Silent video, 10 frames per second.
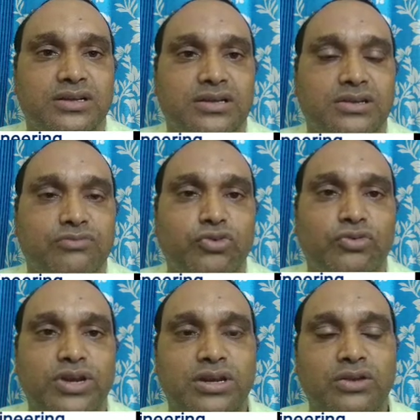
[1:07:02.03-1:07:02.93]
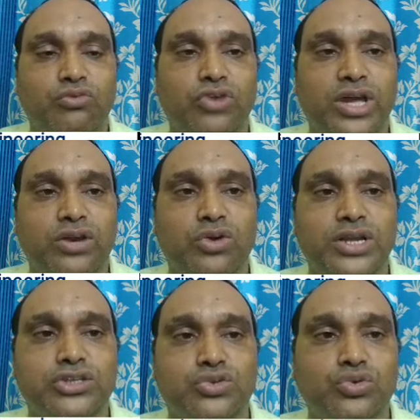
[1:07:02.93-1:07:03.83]
we are
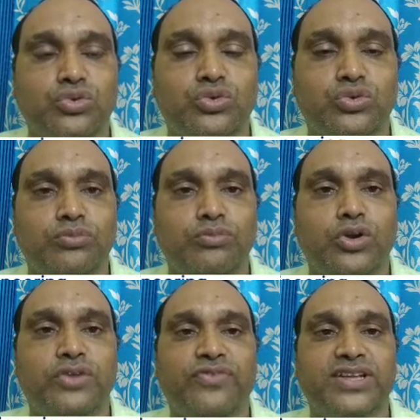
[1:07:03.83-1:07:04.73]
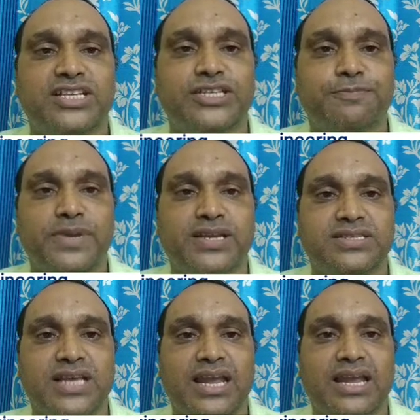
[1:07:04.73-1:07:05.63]
going to modify the space
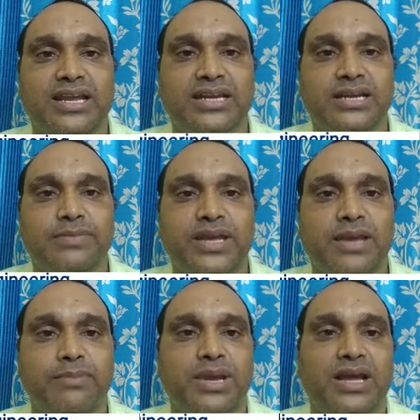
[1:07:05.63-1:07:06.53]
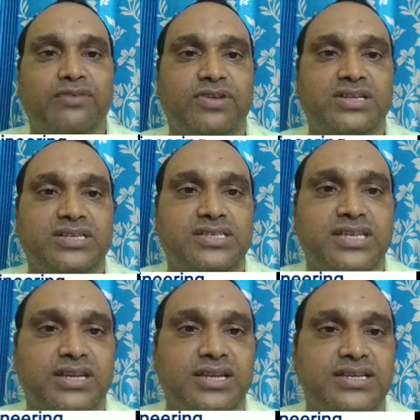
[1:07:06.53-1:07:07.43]
allocated by malloc function.
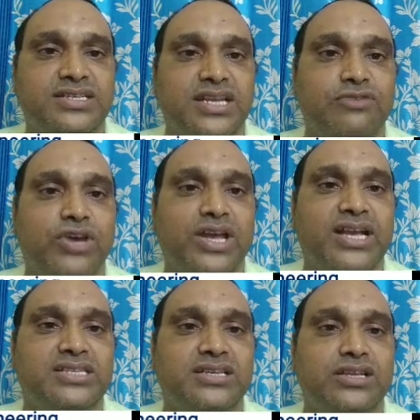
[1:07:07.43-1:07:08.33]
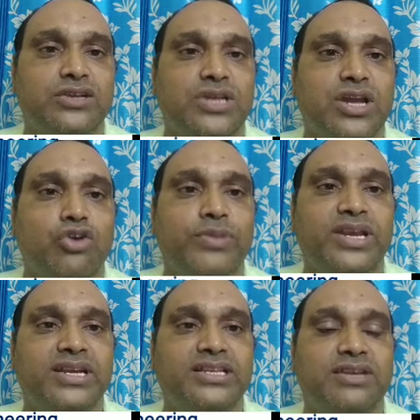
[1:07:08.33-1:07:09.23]
See, initially we are asking the user how many
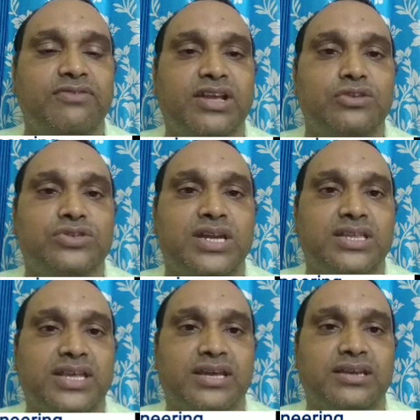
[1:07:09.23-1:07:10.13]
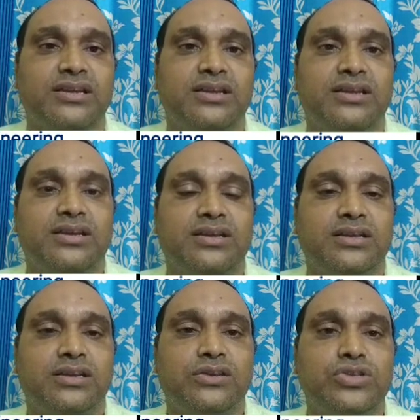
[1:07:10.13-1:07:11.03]
integer values are there.
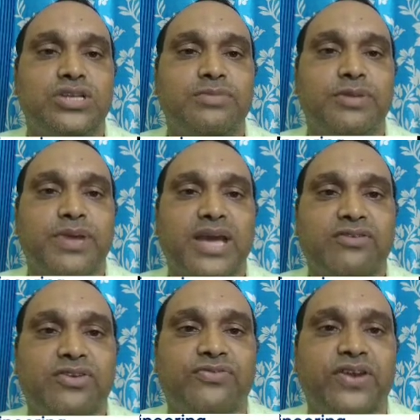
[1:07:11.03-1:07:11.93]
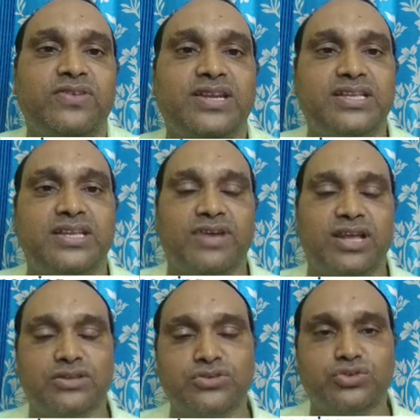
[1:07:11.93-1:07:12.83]
User may be having 5 integer
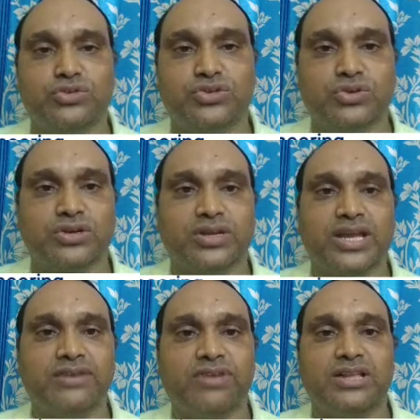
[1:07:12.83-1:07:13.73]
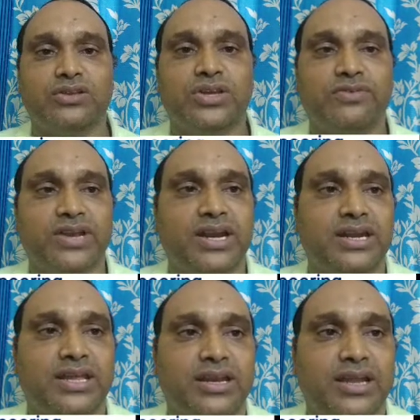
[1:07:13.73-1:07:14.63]
values to store. N value he will
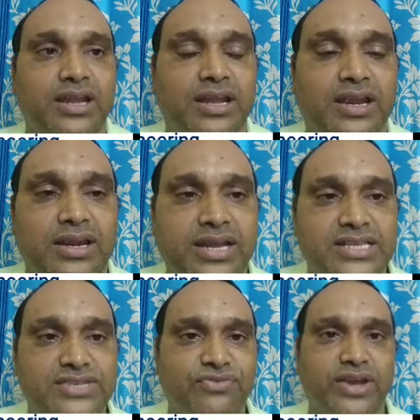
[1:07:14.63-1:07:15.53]
enter it as 5.